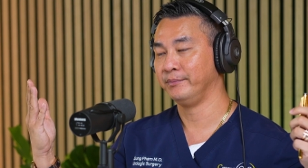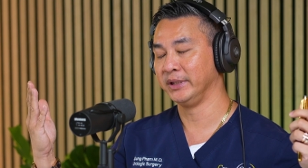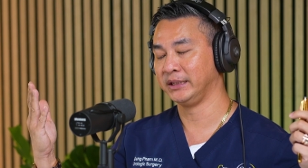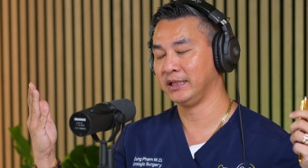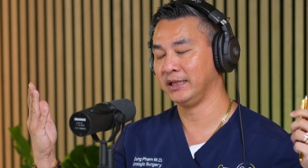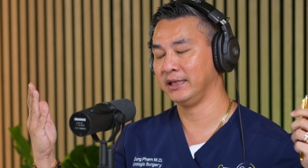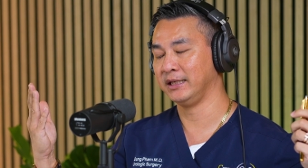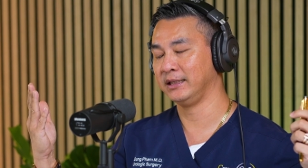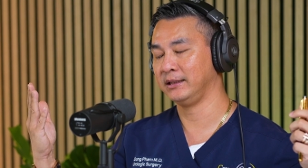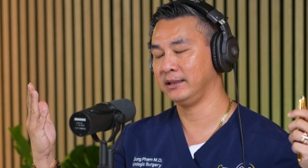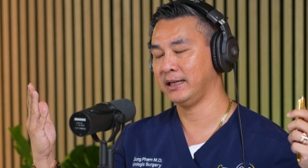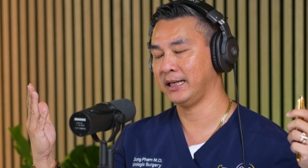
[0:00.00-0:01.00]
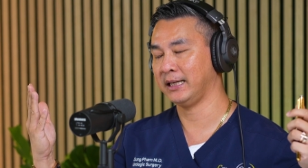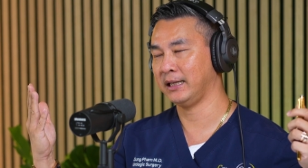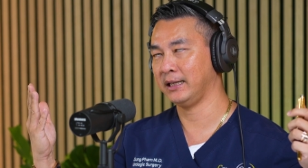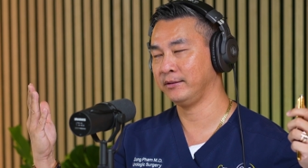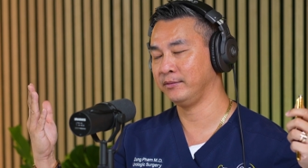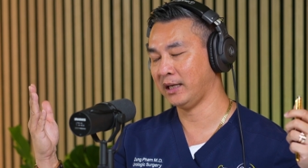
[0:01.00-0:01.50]
But then
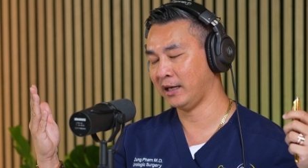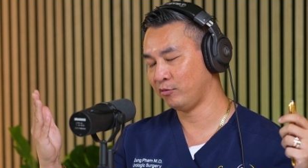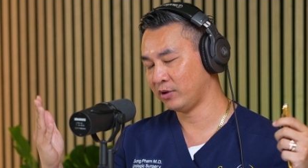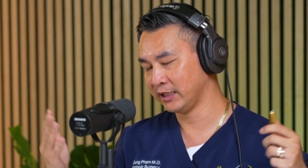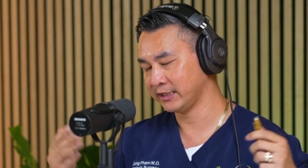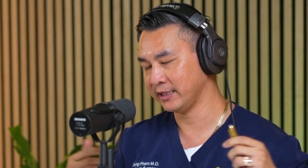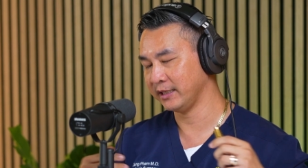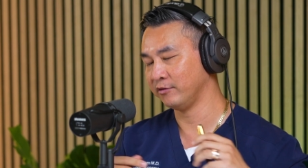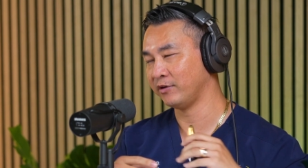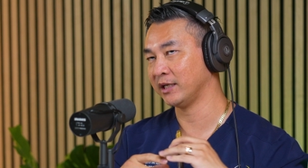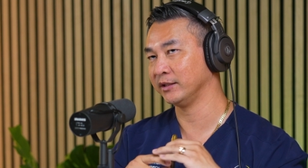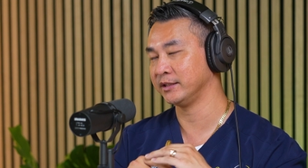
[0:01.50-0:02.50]
I want to say around the